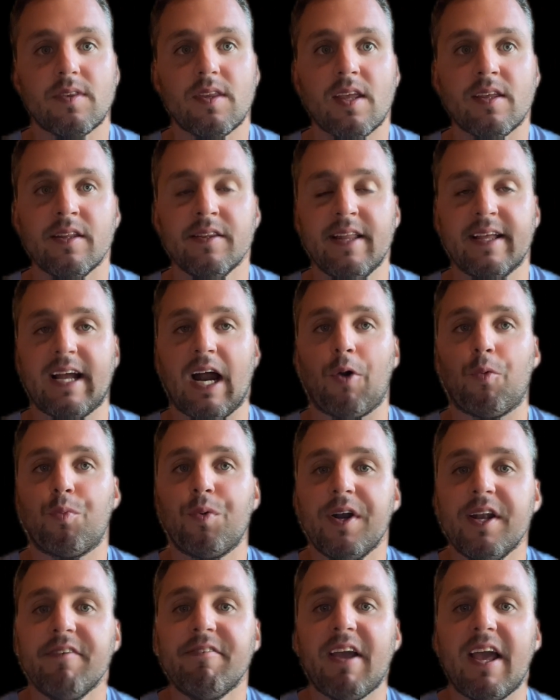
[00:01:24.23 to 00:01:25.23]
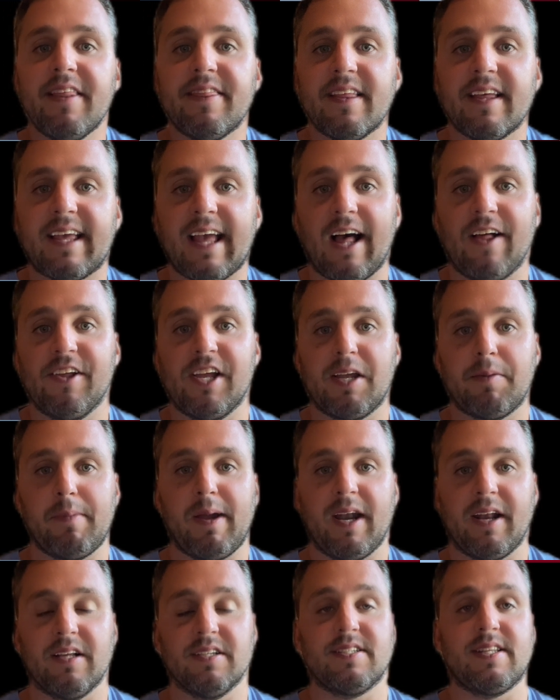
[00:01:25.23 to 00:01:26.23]
They got rid of Ethan
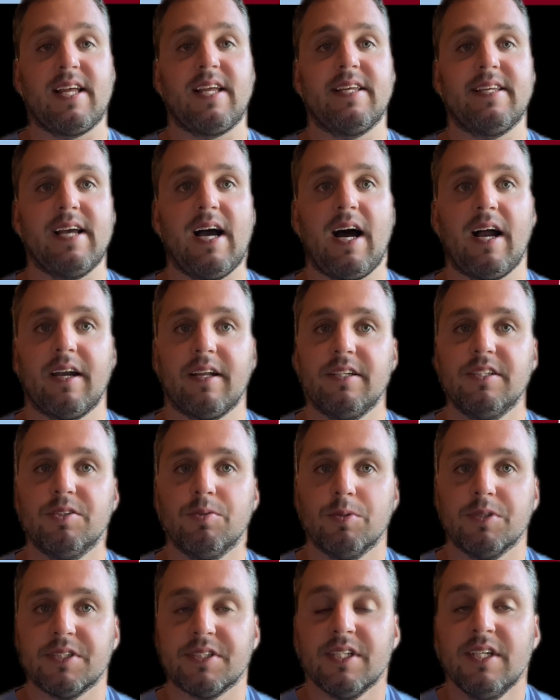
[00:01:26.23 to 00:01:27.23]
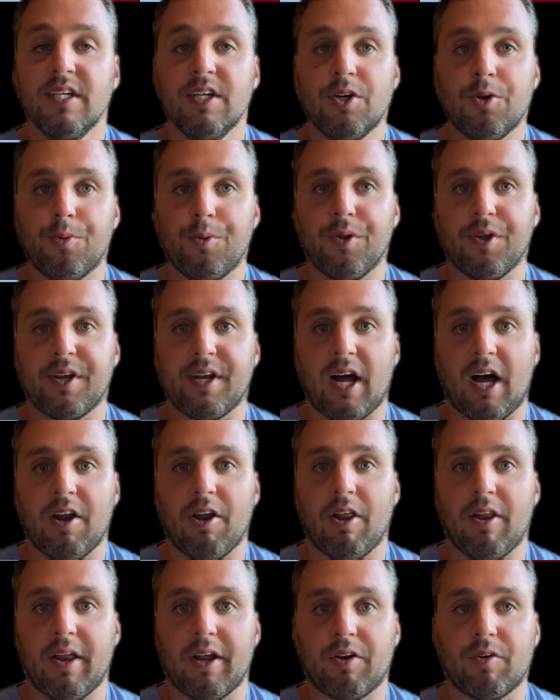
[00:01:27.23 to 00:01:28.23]
Kaliakmanis. Thank God. He was really not
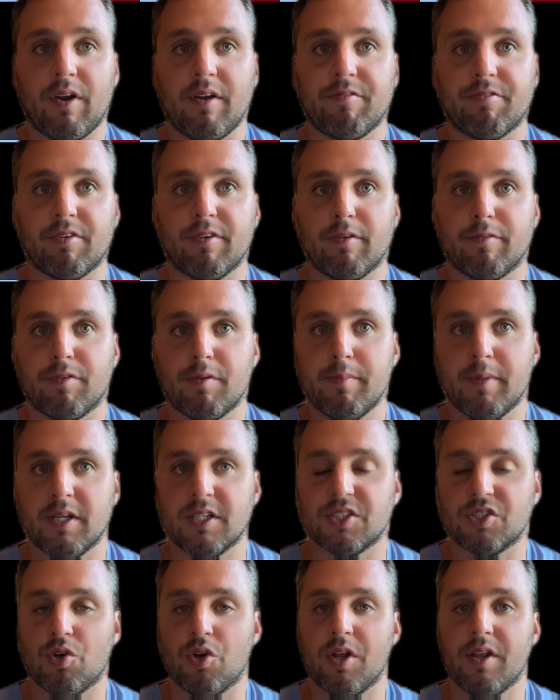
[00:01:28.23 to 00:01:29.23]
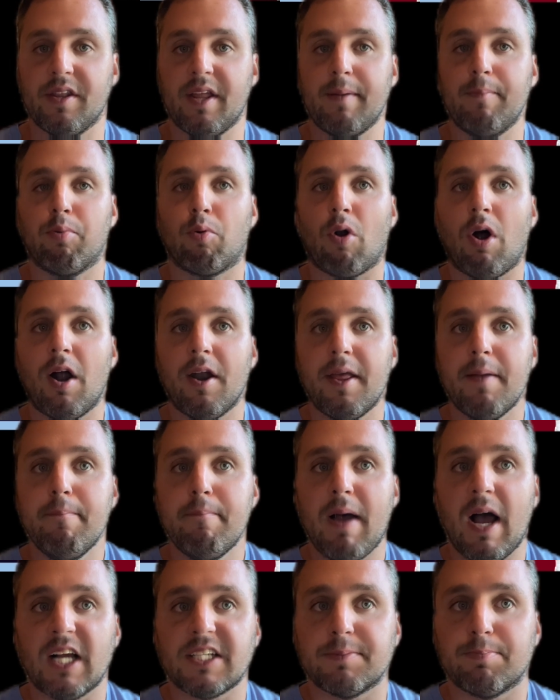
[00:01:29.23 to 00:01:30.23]
all that great for Minnesota. And they brought in
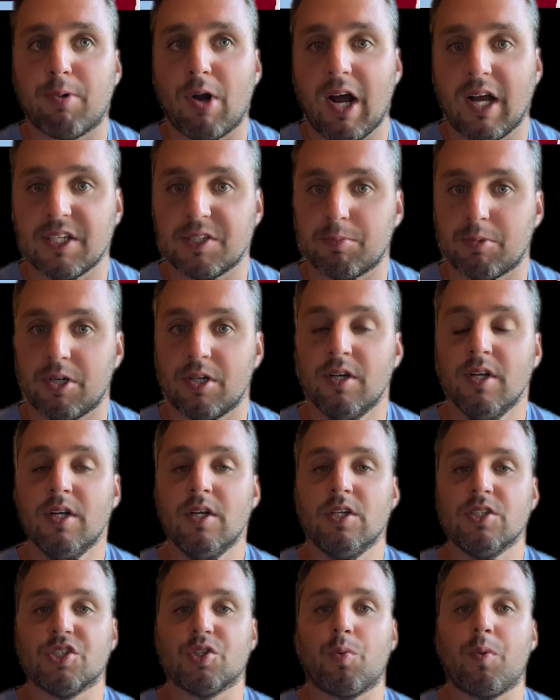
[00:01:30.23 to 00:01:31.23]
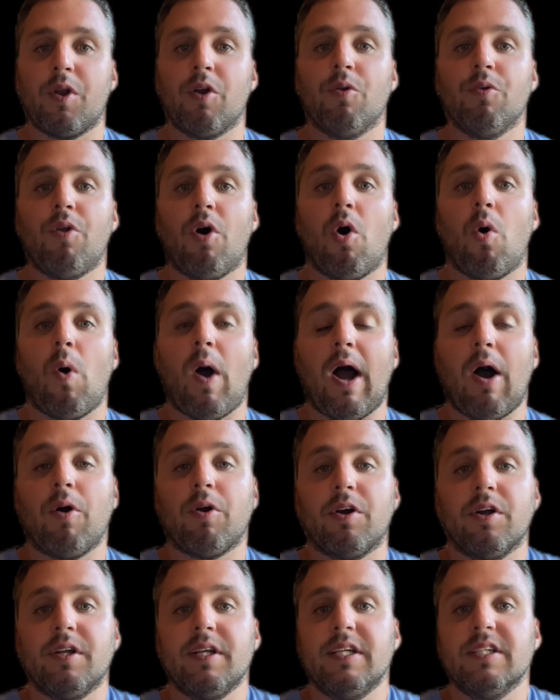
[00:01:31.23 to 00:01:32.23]
Max Brosmer. So we don't know how
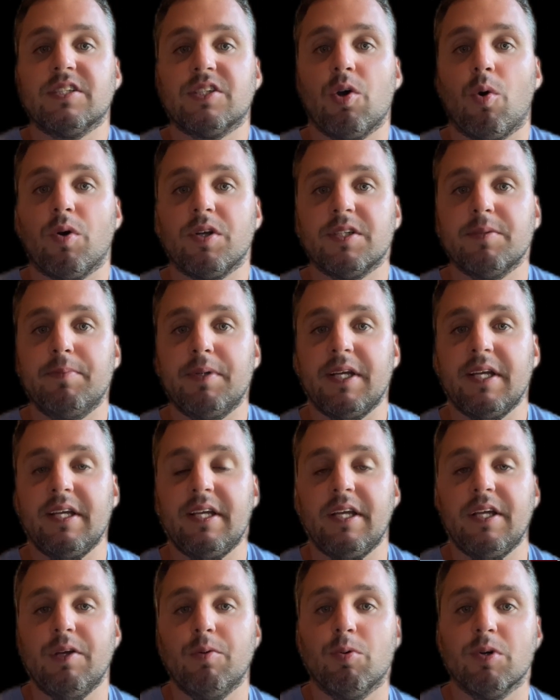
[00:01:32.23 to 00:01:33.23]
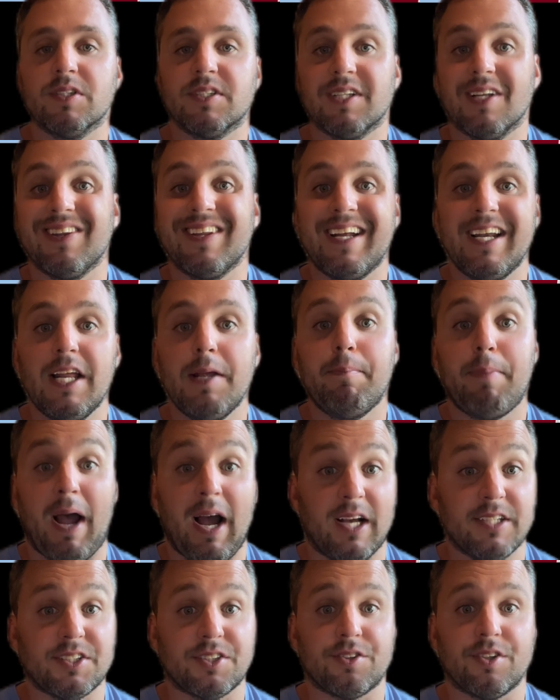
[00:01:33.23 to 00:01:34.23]
good he's going to be. He was the leading
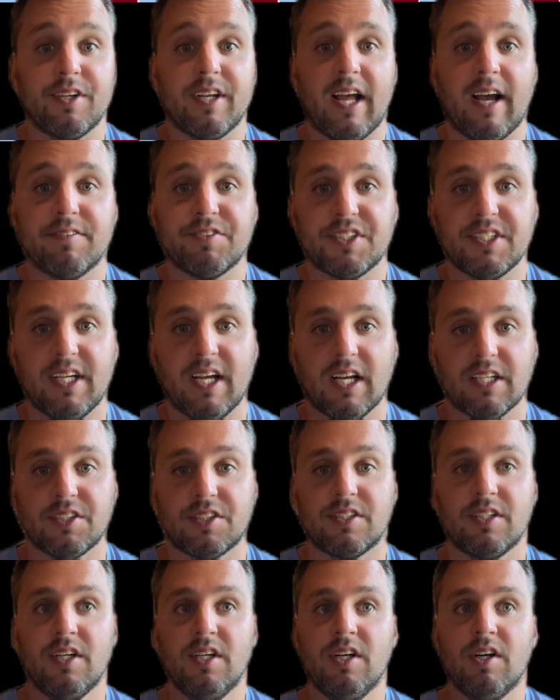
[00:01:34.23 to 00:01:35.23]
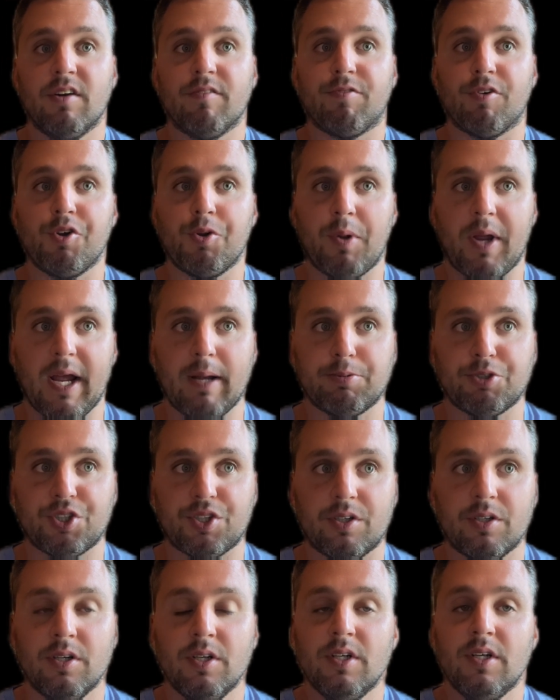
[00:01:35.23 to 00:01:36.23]
passer in FCS for New Hampshire.